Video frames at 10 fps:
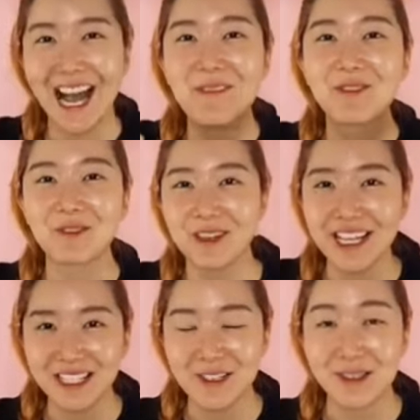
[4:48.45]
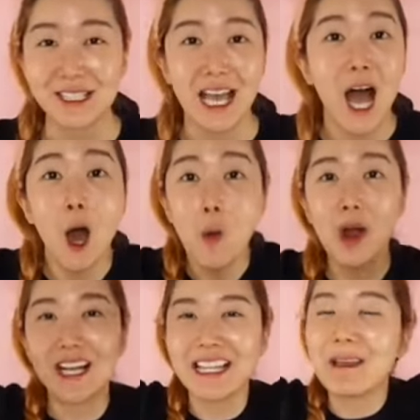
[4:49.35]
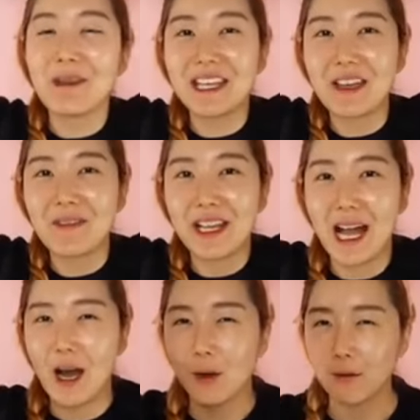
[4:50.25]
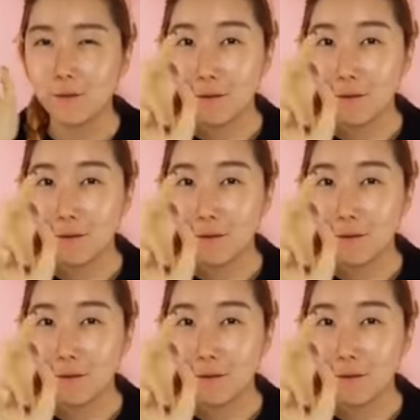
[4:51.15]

I have great news we're going to be giving out